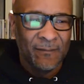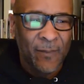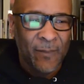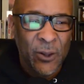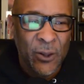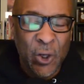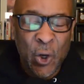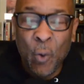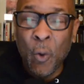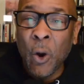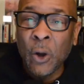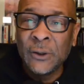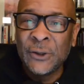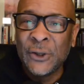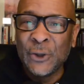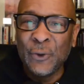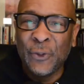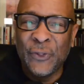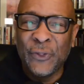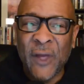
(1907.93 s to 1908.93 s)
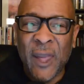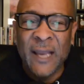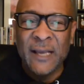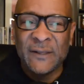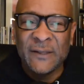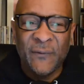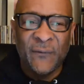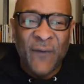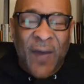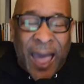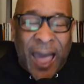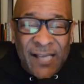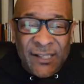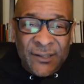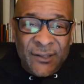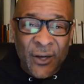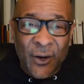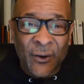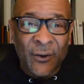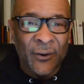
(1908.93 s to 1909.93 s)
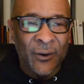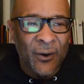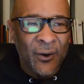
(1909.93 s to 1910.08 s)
You will do things faster